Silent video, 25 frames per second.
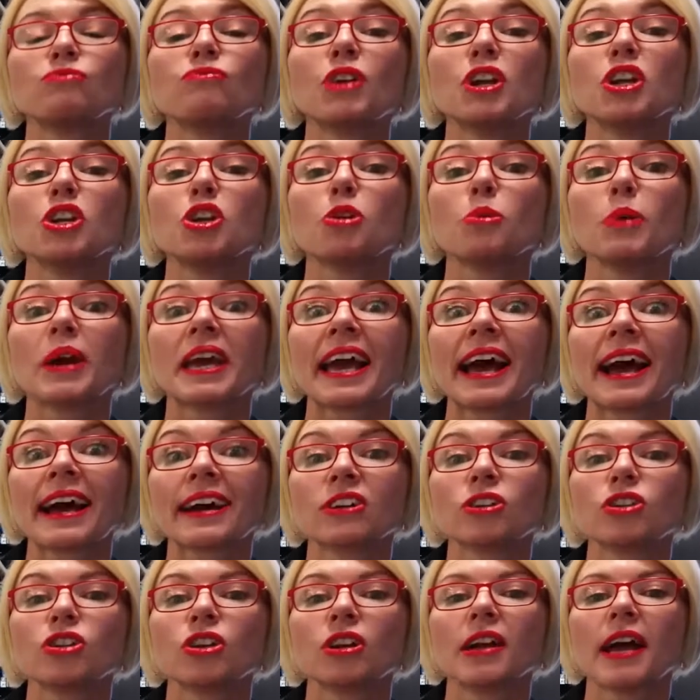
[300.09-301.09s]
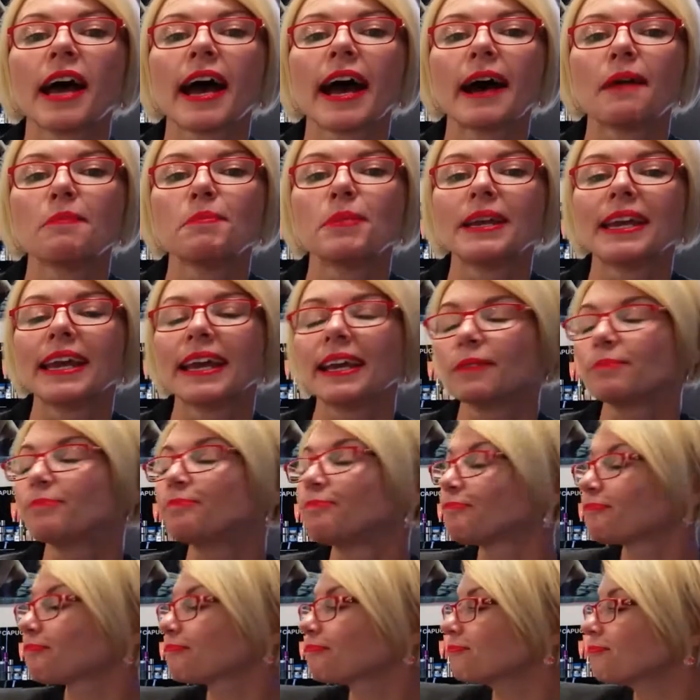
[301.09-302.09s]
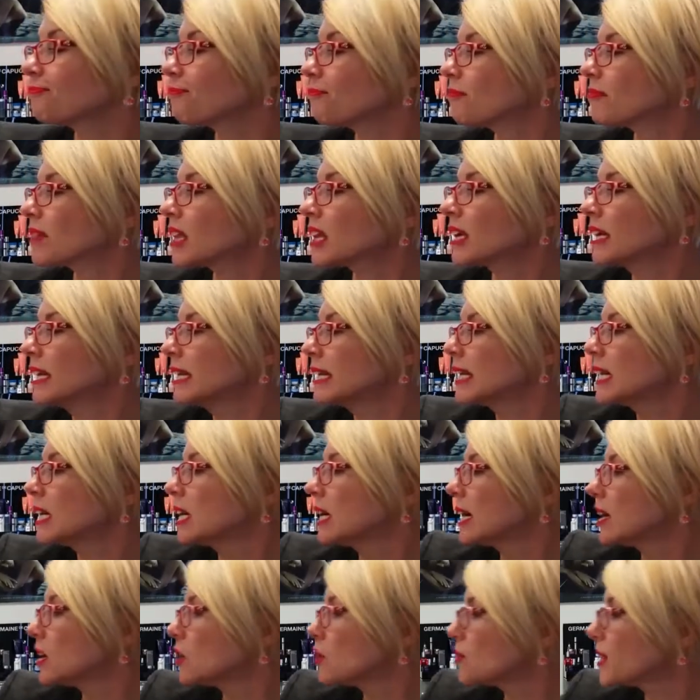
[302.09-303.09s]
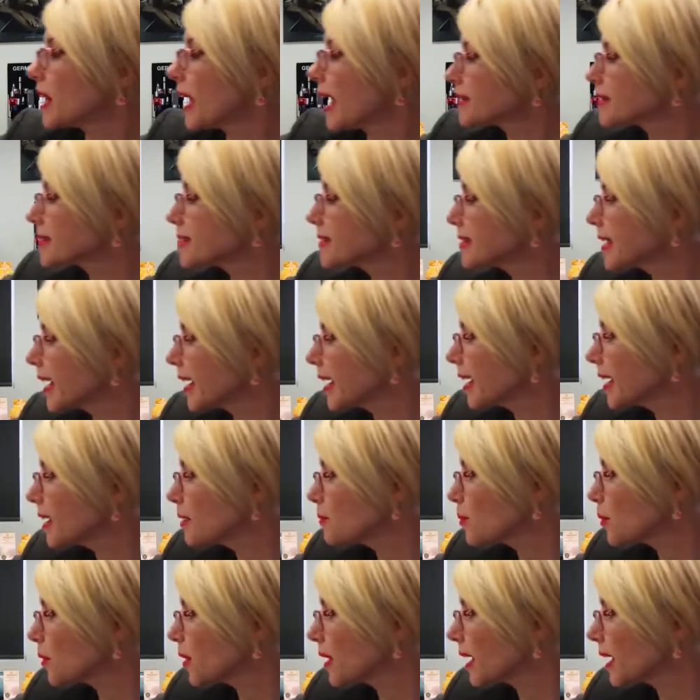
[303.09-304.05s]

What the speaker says: renewing action happening. Our second